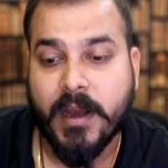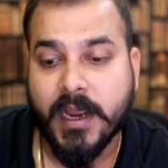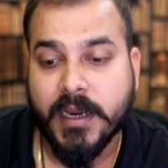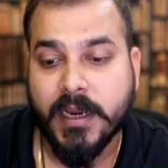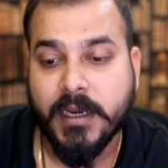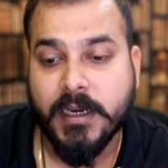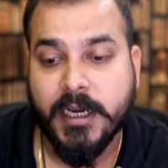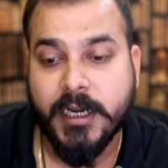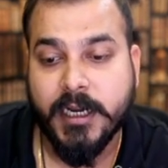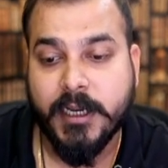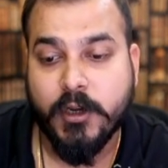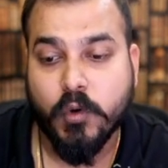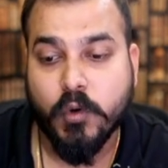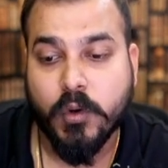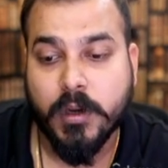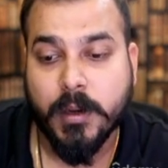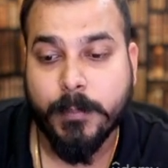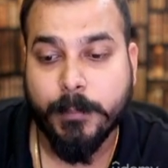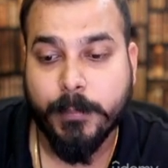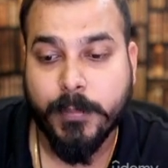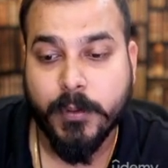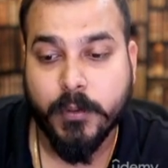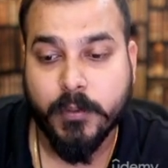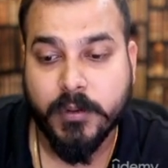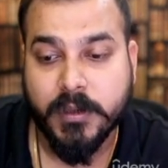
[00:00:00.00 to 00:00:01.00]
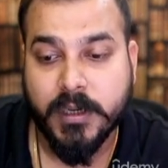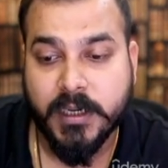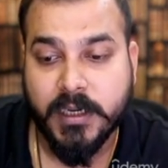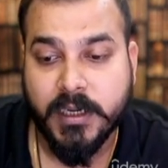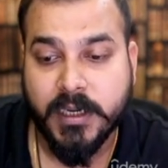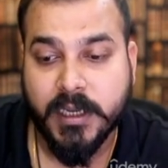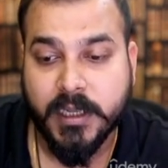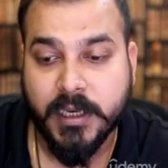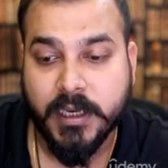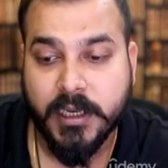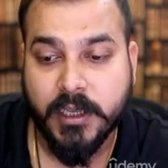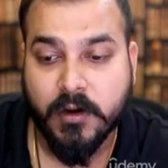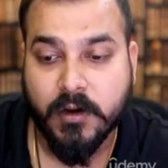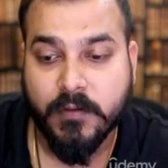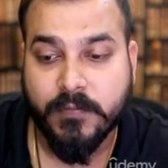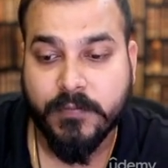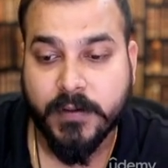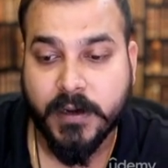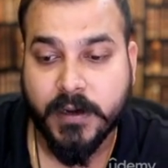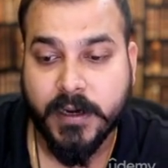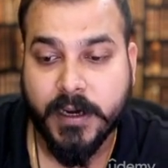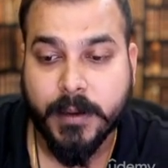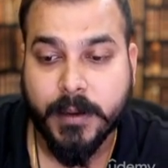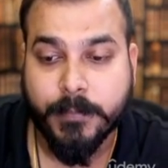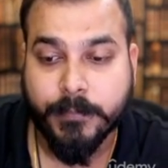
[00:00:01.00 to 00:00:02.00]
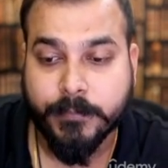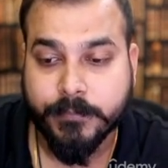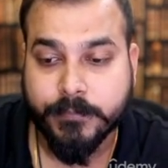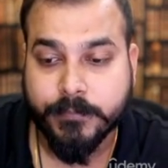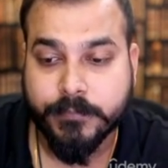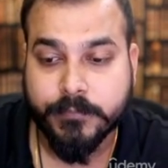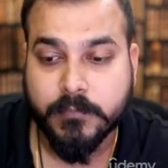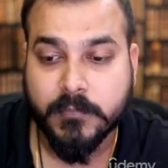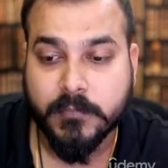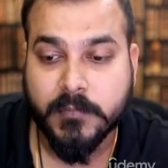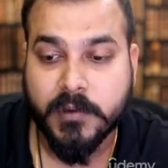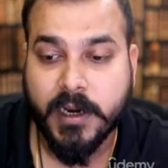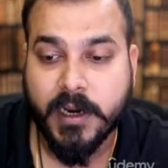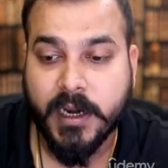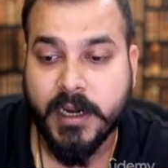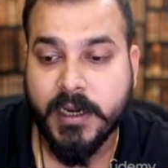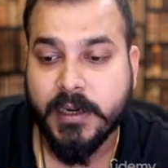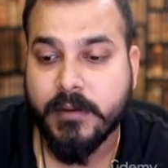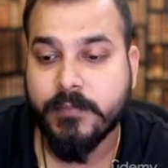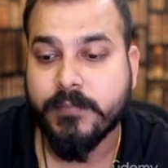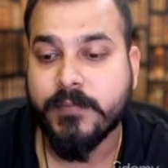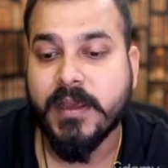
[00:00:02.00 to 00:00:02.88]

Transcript: I need to compute the degree of freedom, right?